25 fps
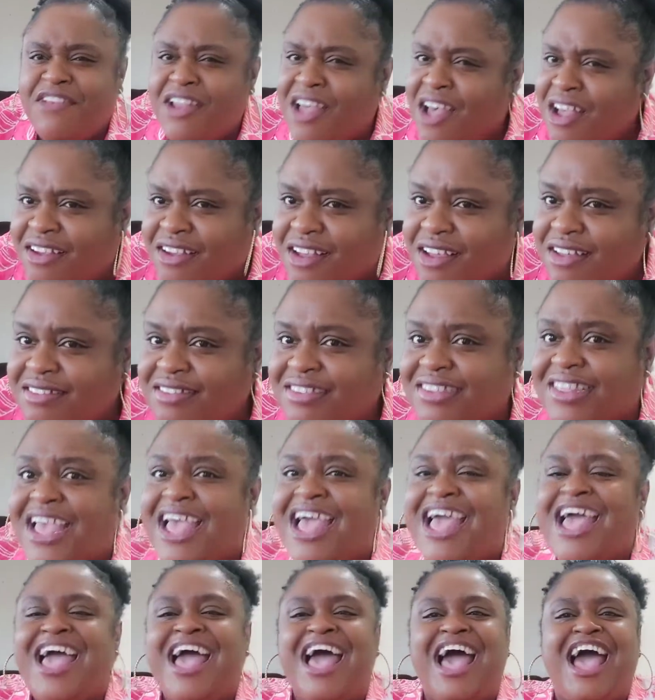Vlogust
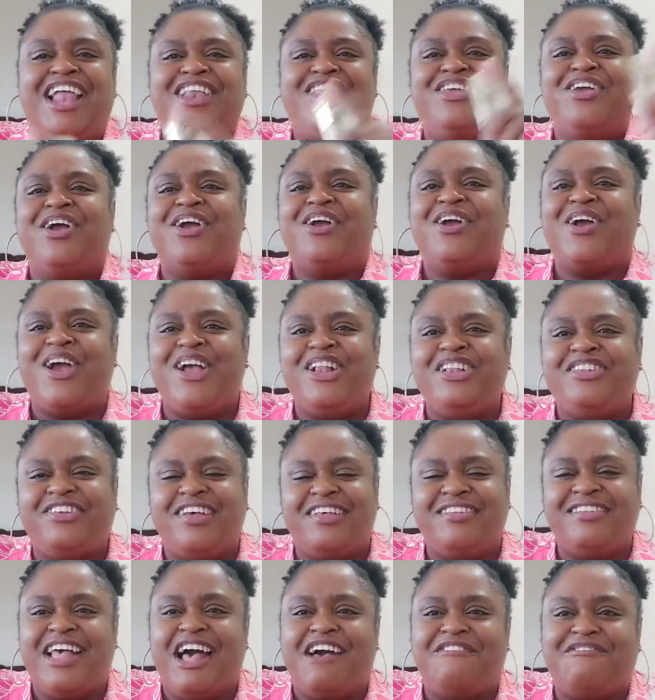and your girl
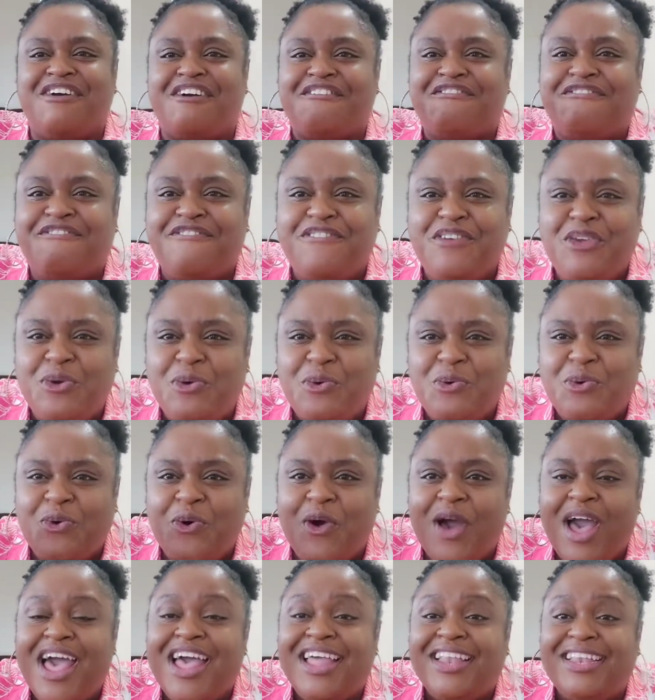just have a
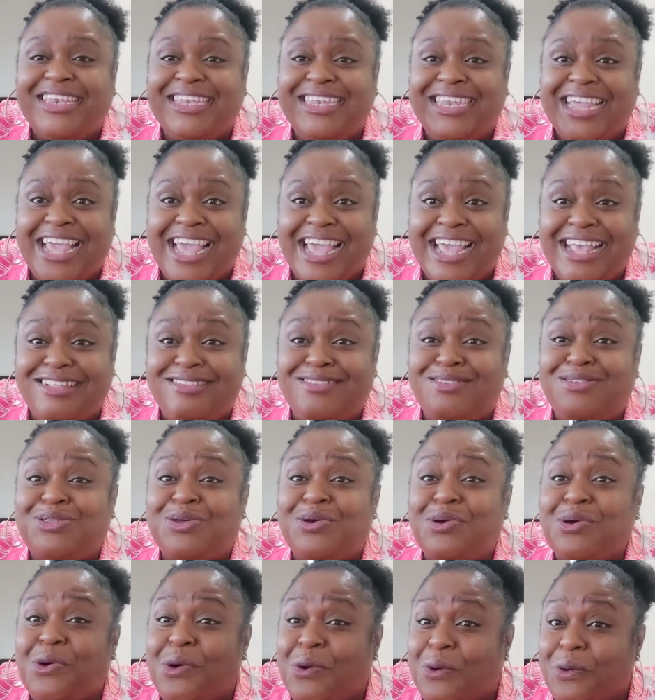few days
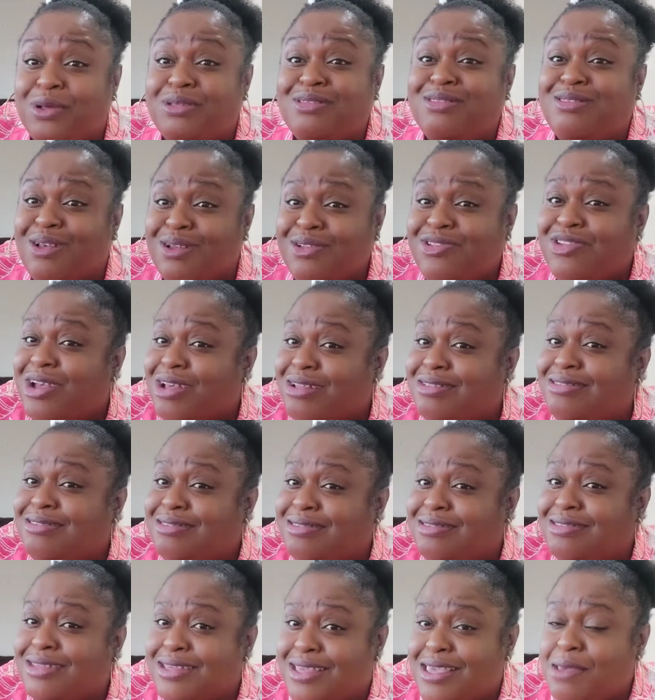to go. So
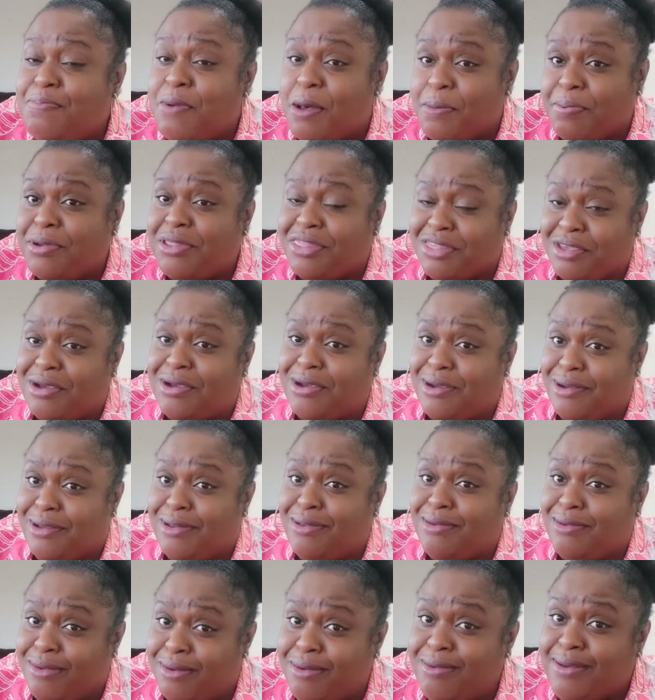just keep up with your
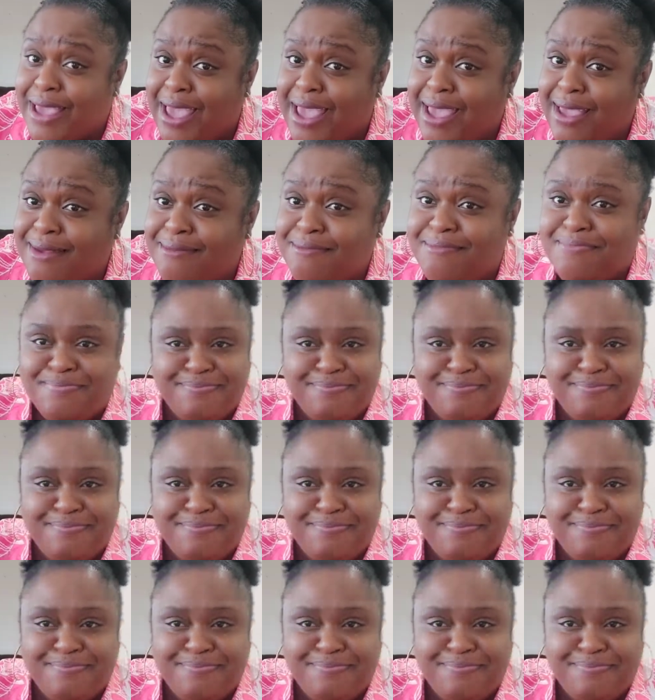girl, okay?